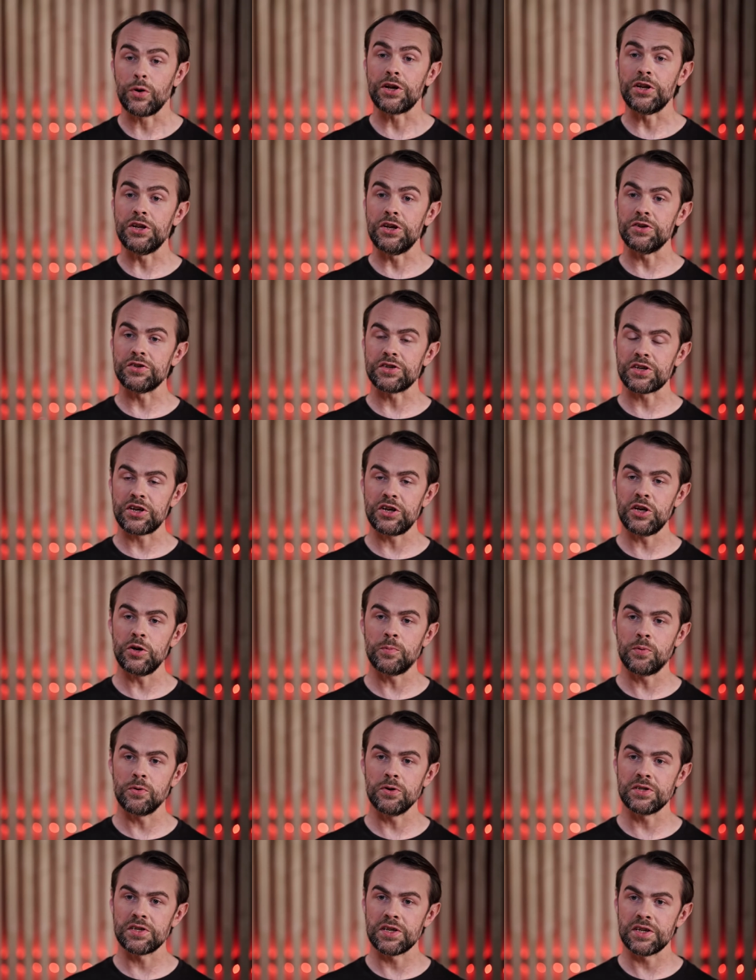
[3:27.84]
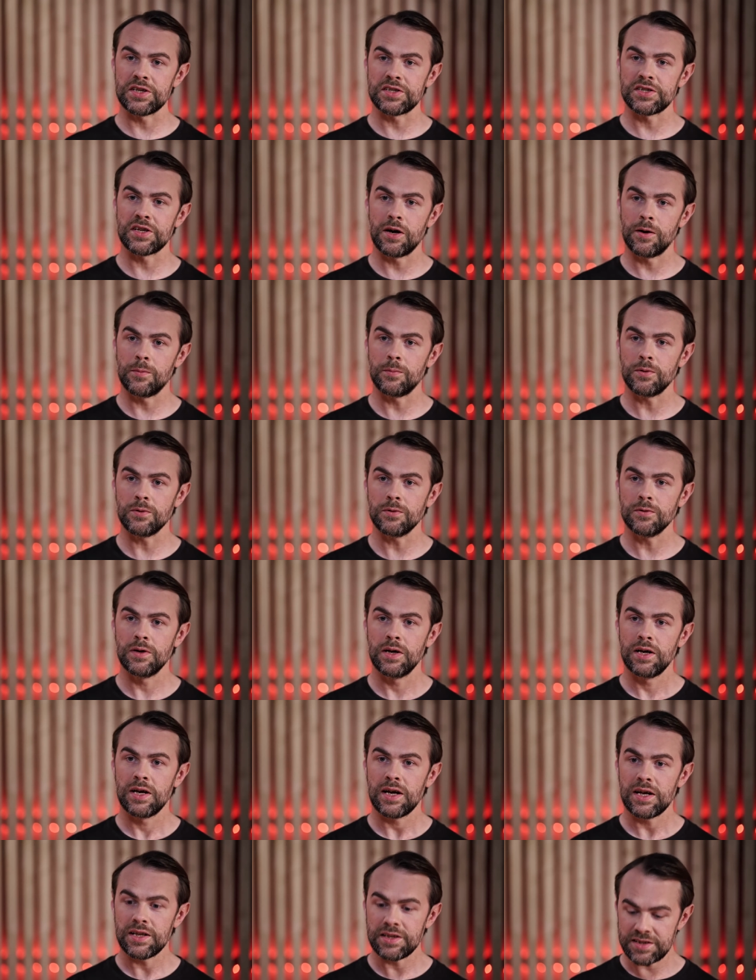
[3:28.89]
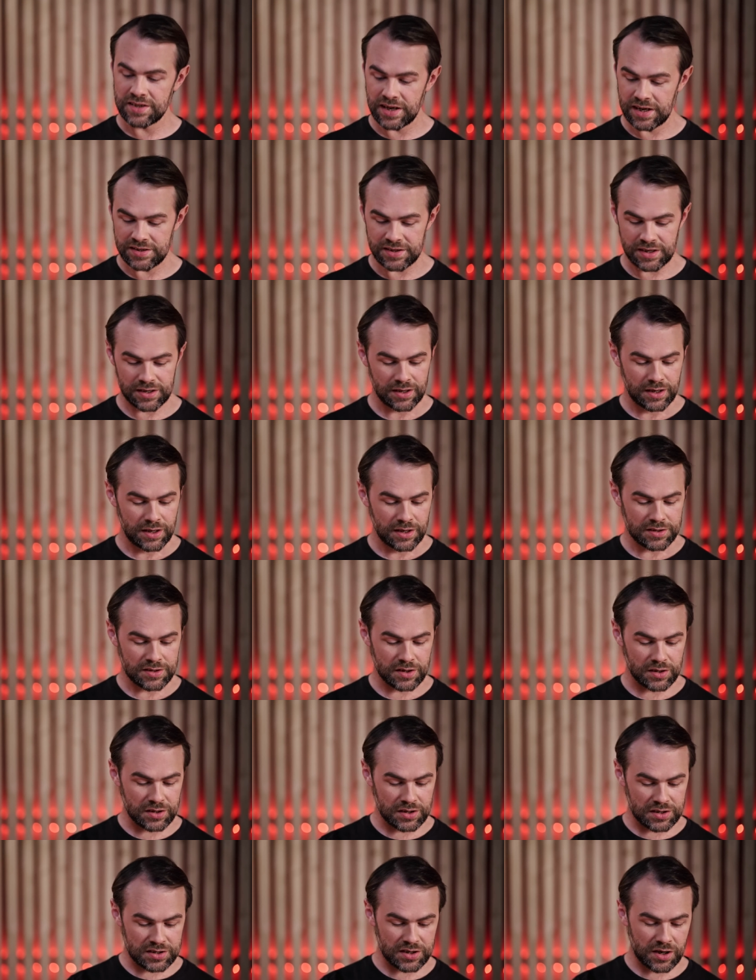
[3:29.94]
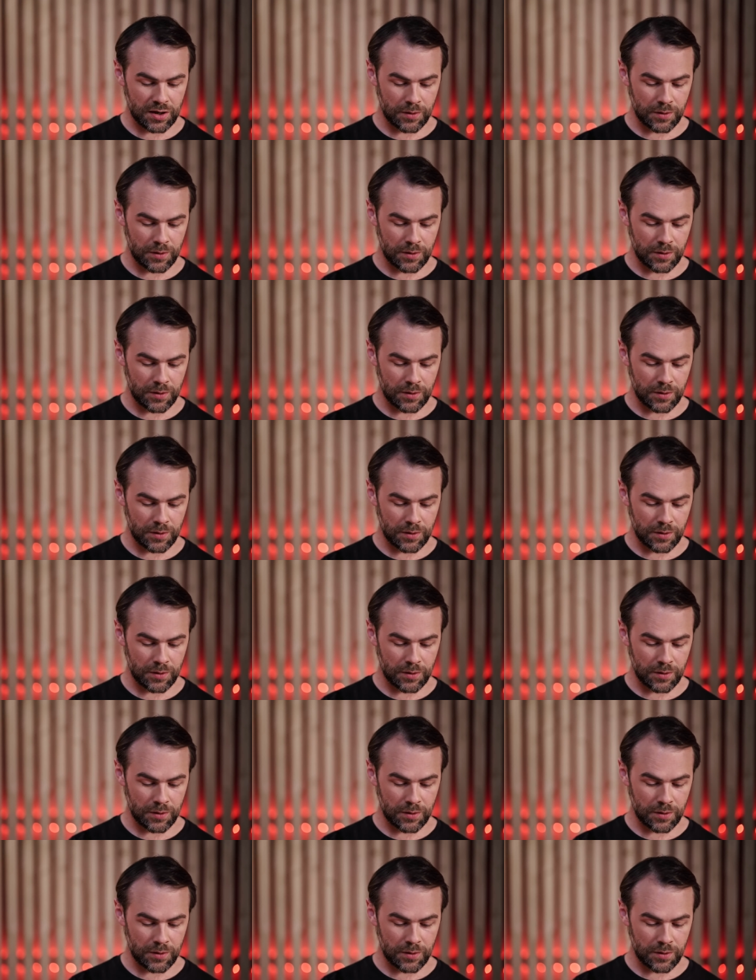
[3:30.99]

We can use a cue point on the sample and set it so that the